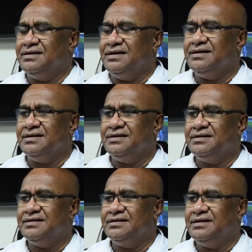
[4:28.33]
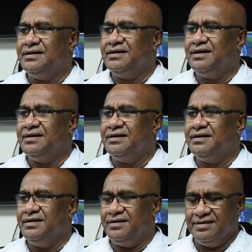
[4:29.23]
And
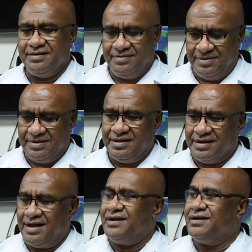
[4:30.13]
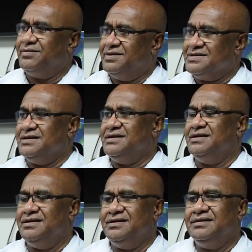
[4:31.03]
you know, the country will
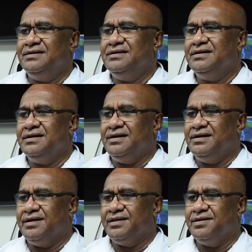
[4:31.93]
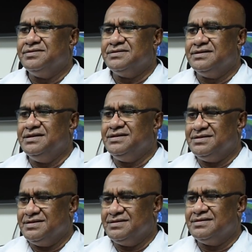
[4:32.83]
see those
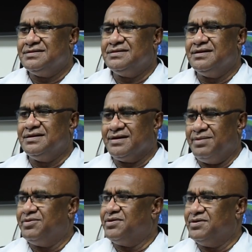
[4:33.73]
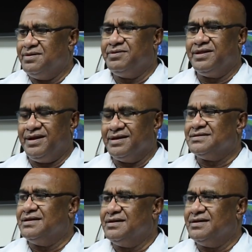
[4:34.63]
decisions come through over the next